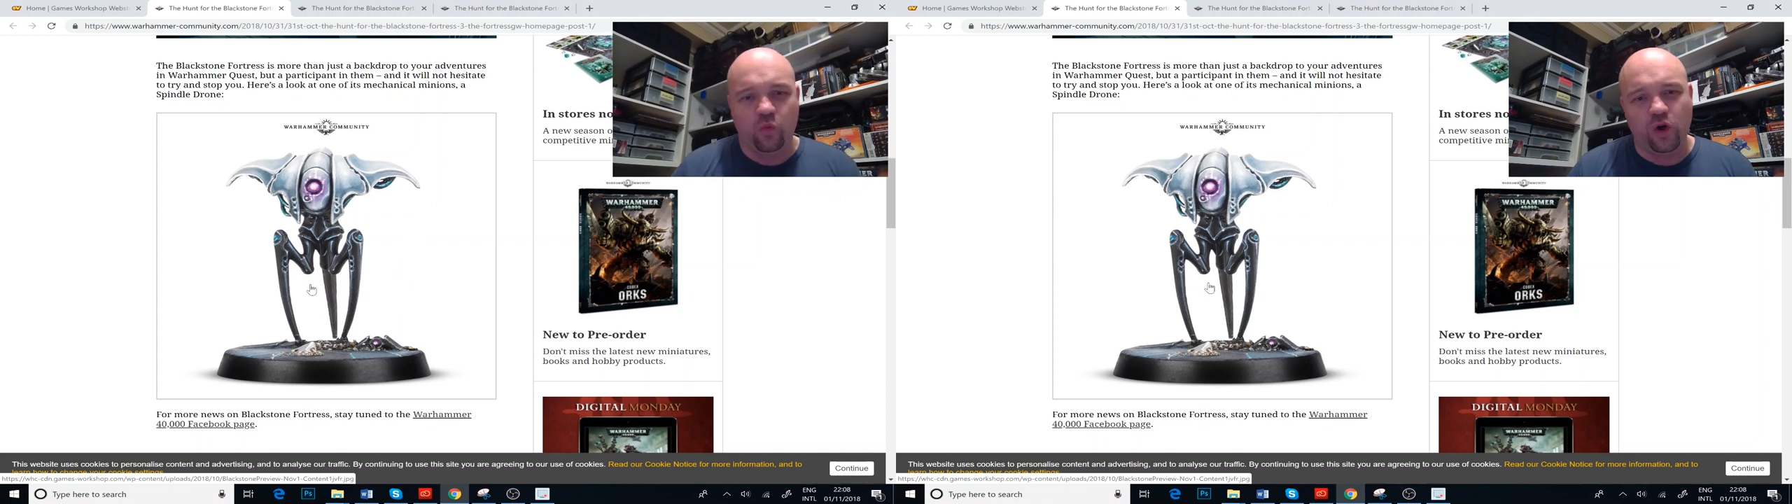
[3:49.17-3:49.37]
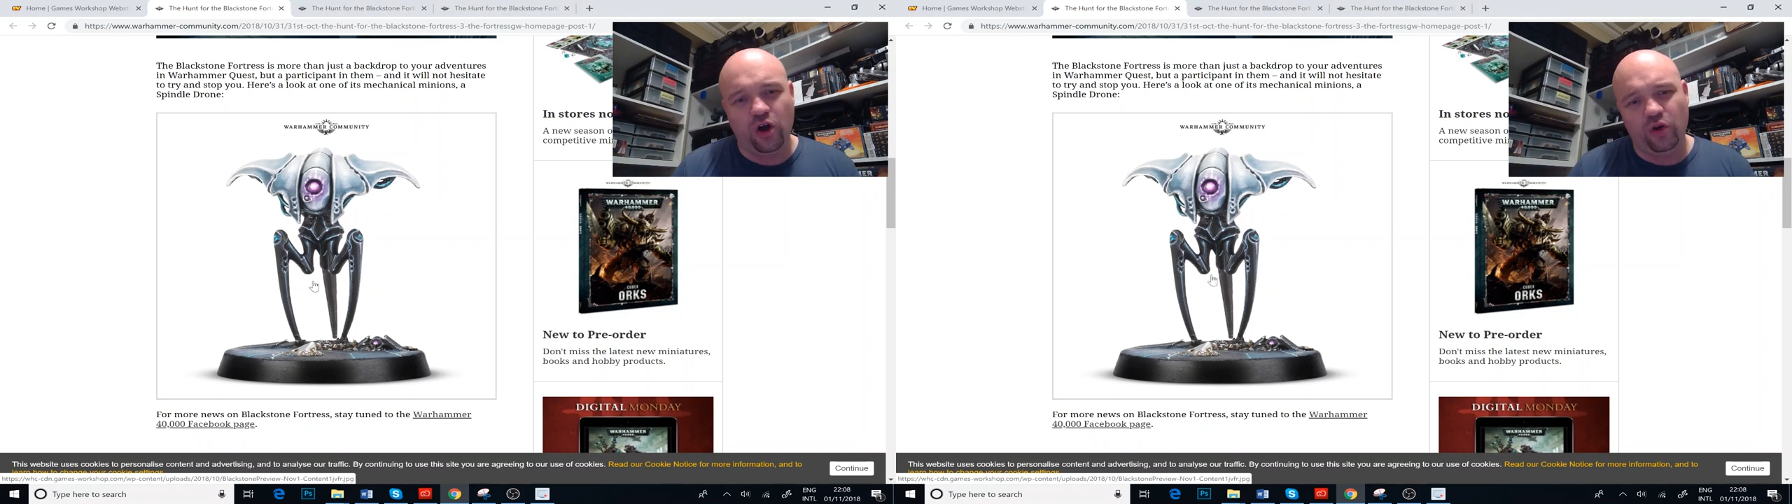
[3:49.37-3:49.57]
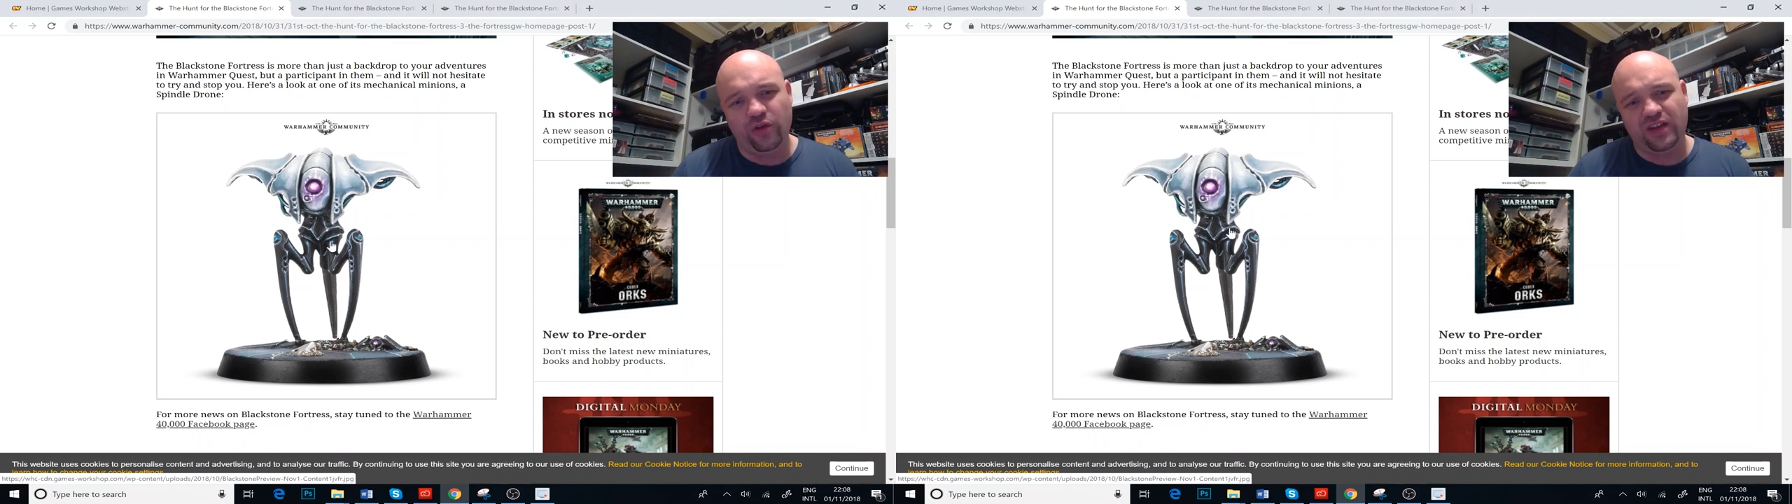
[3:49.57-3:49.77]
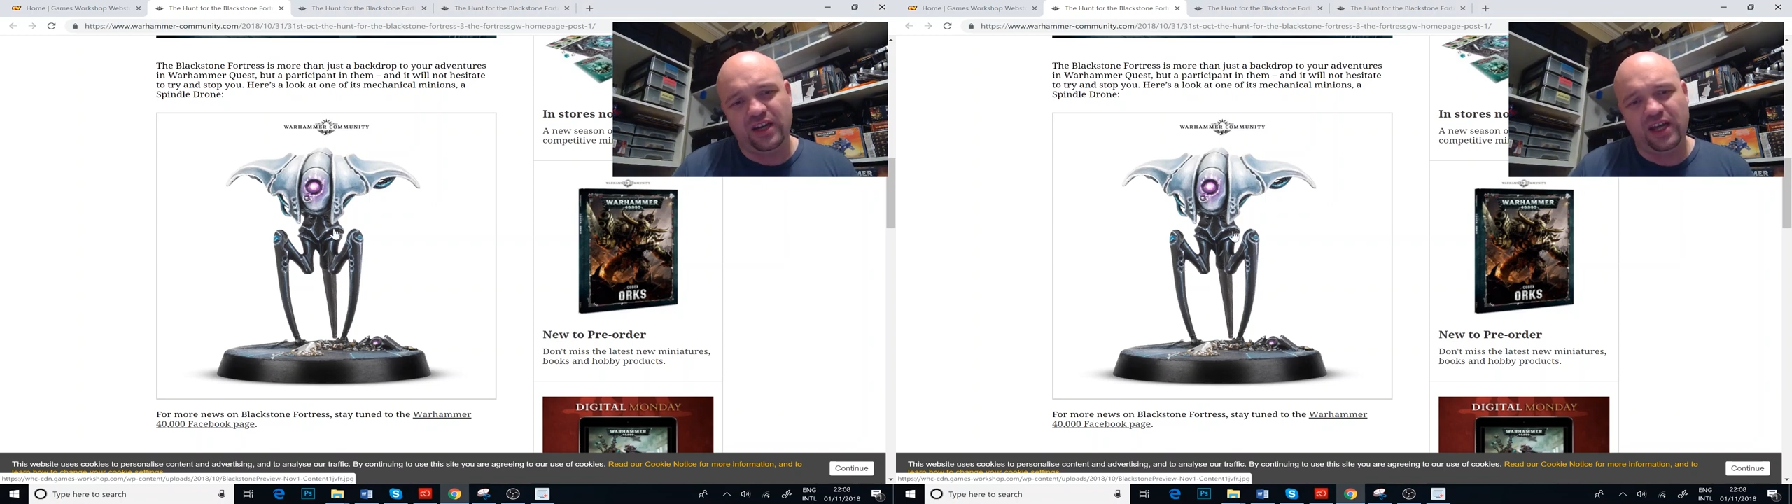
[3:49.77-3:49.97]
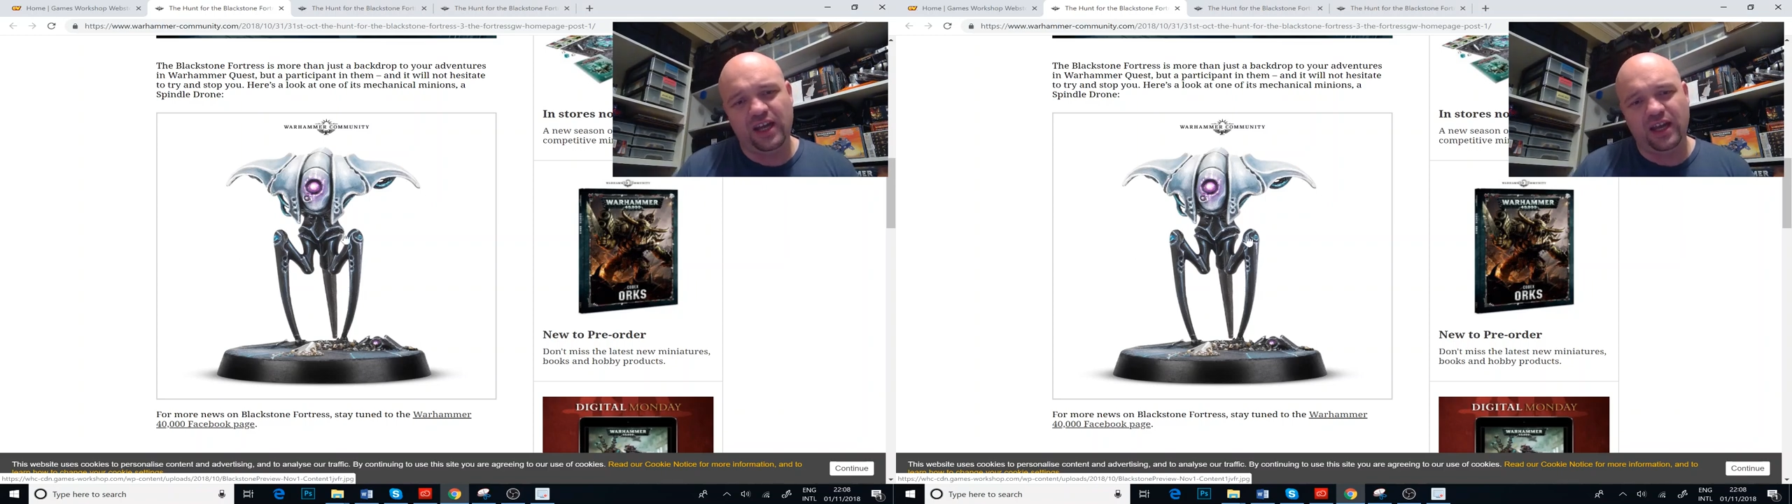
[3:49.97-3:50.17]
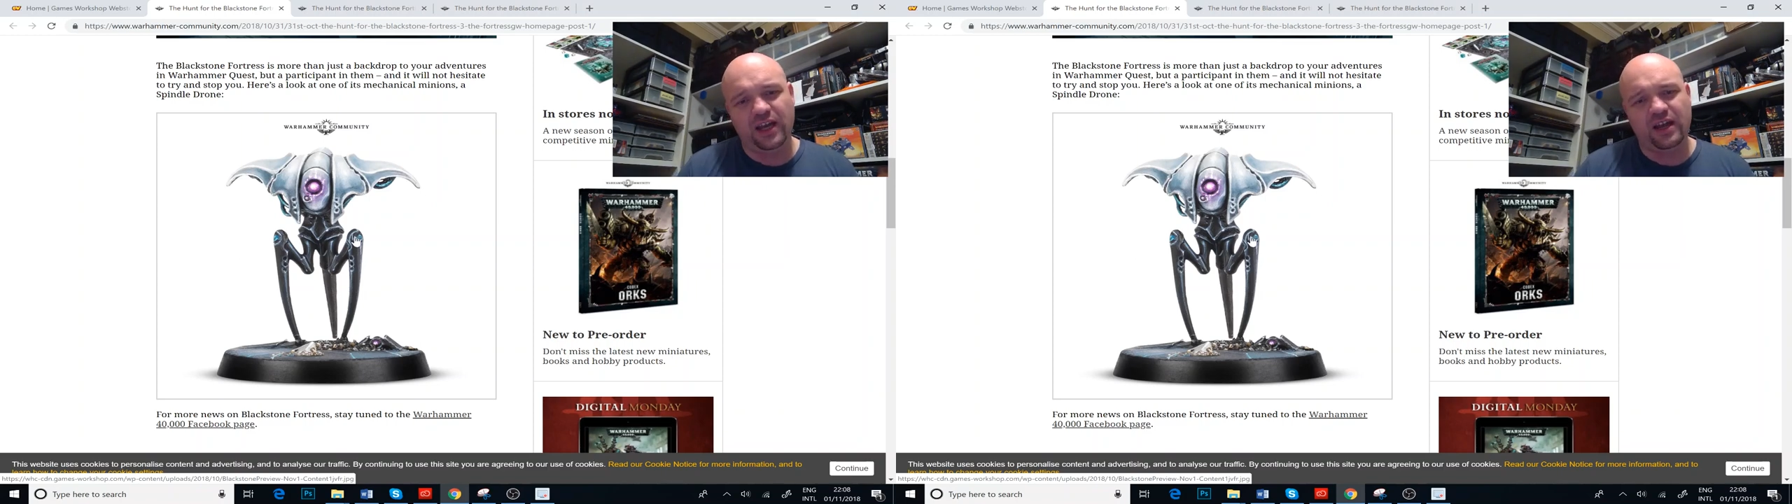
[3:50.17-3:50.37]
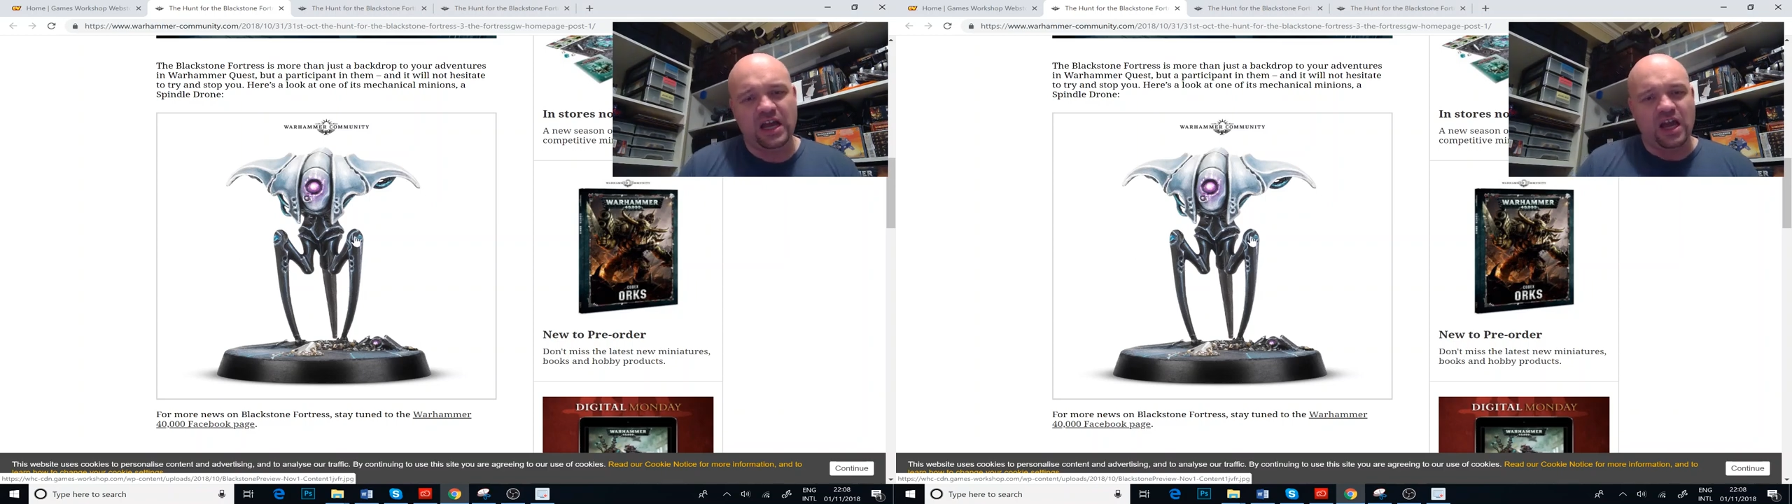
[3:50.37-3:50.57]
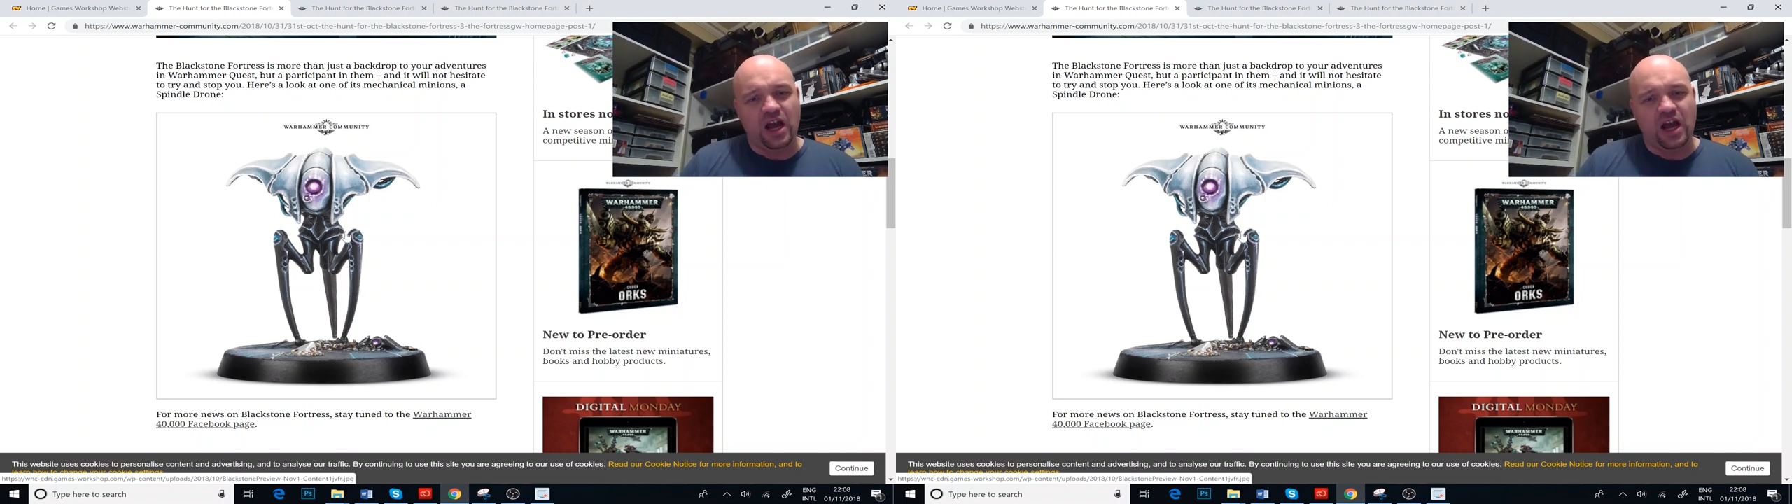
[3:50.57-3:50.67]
Worlds in here.